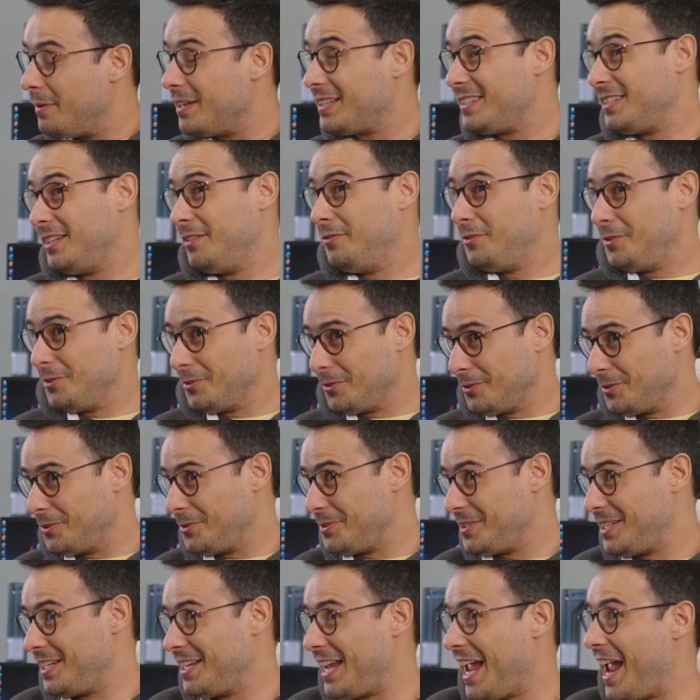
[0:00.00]
but if you're
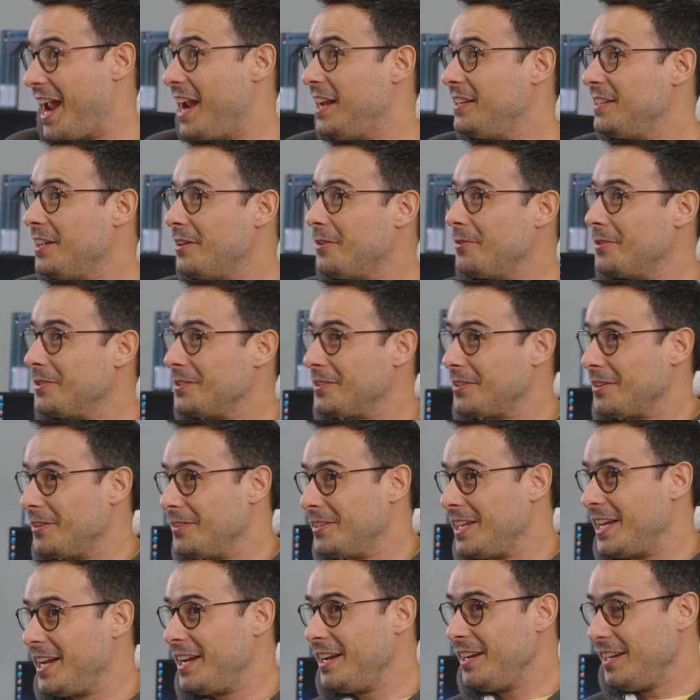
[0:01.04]
using eight hours a
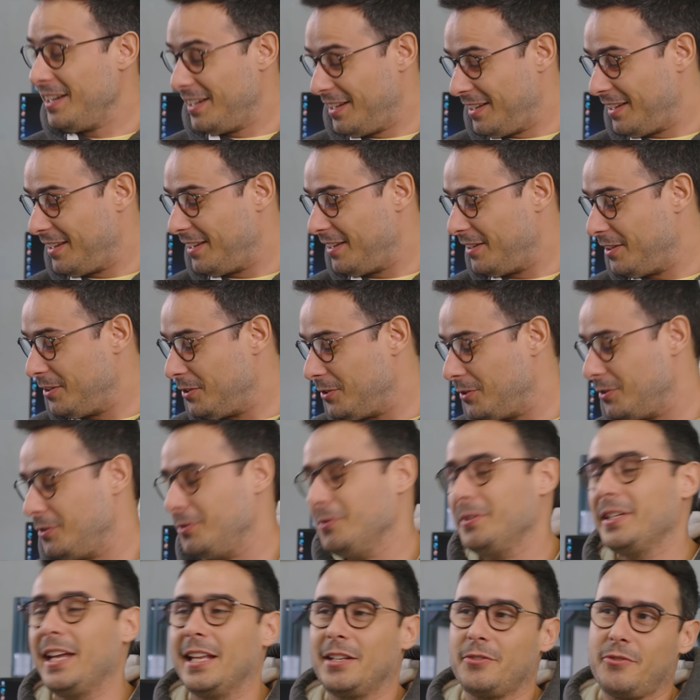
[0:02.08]
day,
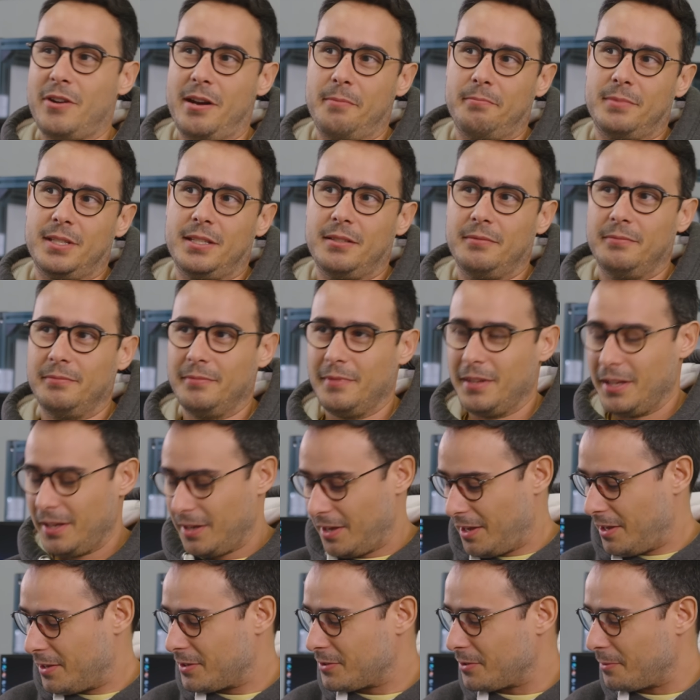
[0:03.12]
you'll get cramped.
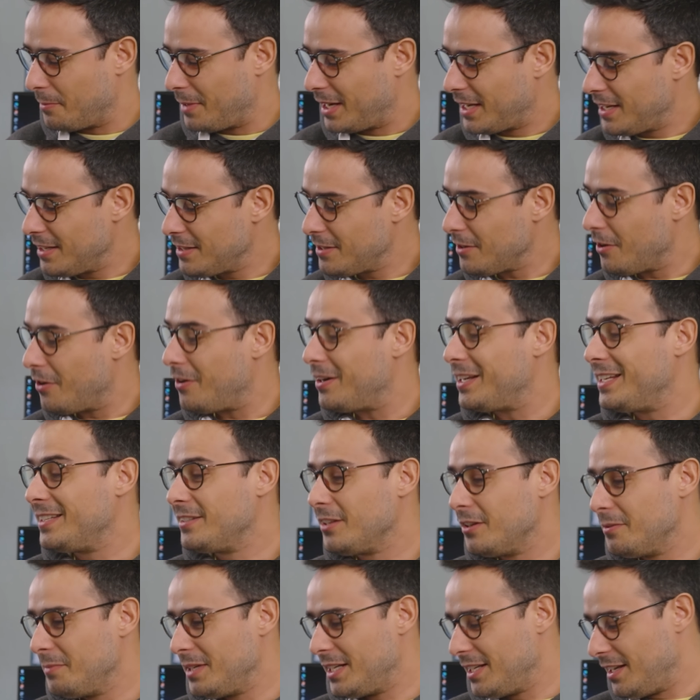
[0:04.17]
So make it a
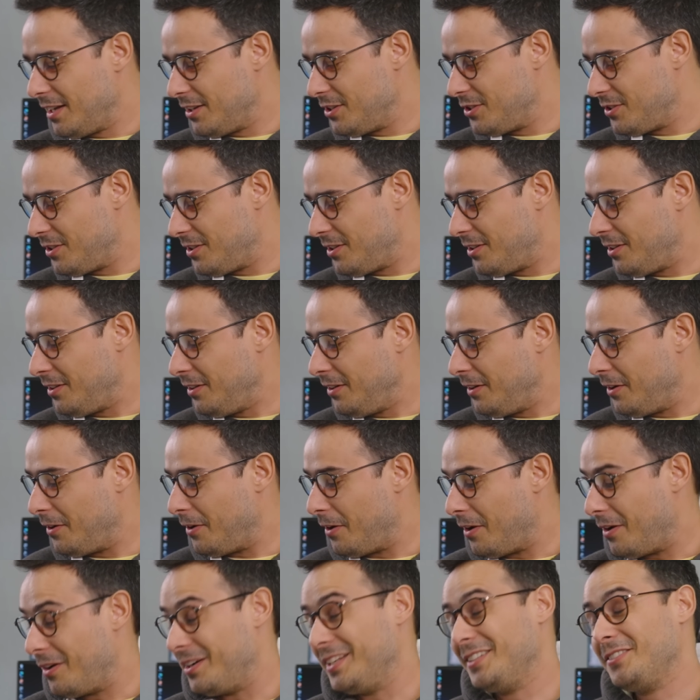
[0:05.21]
little bit larger,
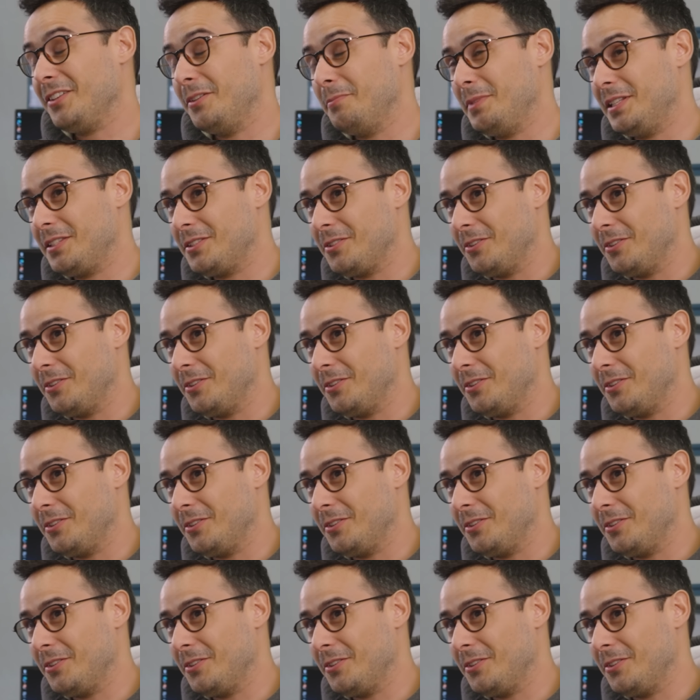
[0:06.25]
a little bit